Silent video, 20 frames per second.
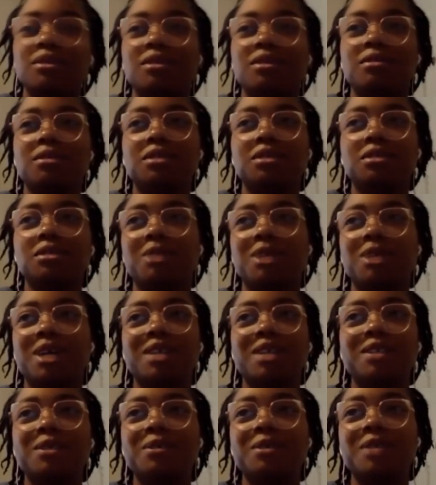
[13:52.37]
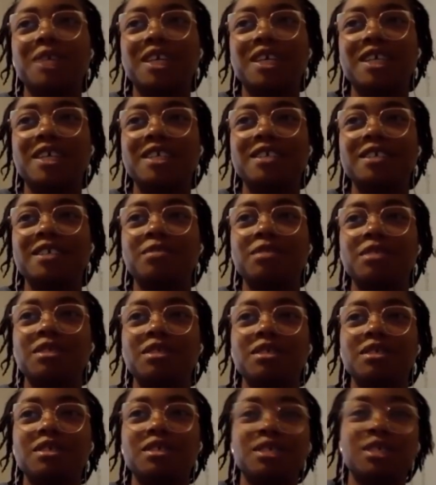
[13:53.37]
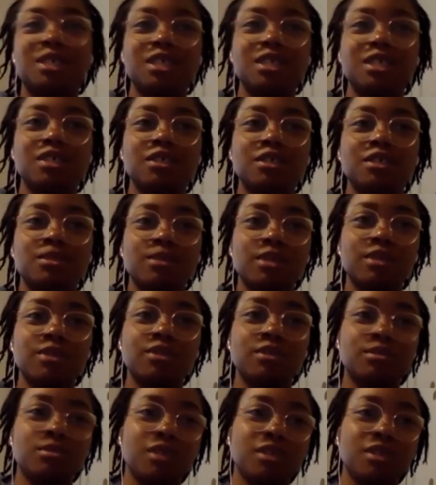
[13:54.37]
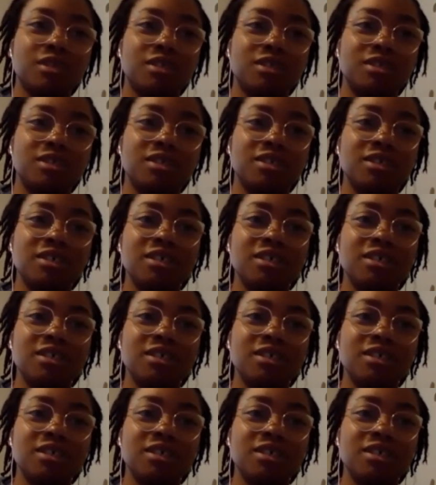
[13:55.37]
a reason why I don't like it is because it changes way too much.